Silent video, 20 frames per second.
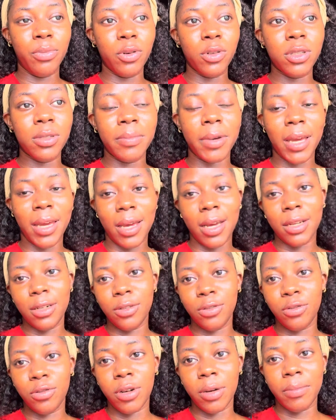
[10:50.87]
both my
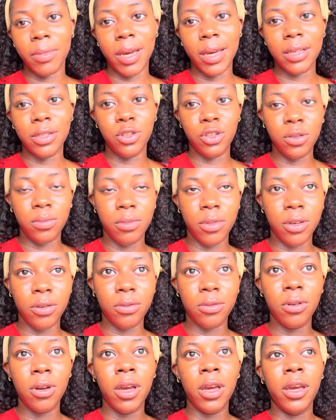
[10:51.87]
angle and my
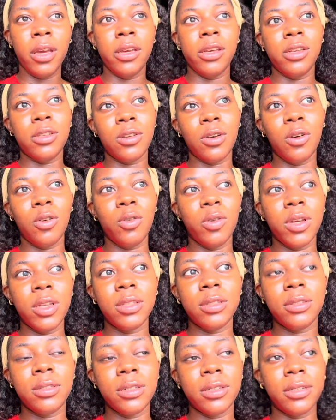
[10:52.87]
gmail is
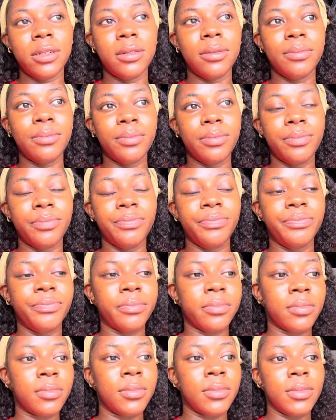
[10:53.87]
always um,
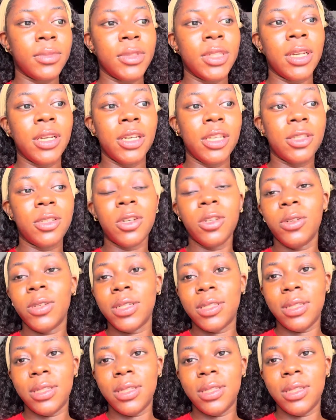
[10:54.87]
is always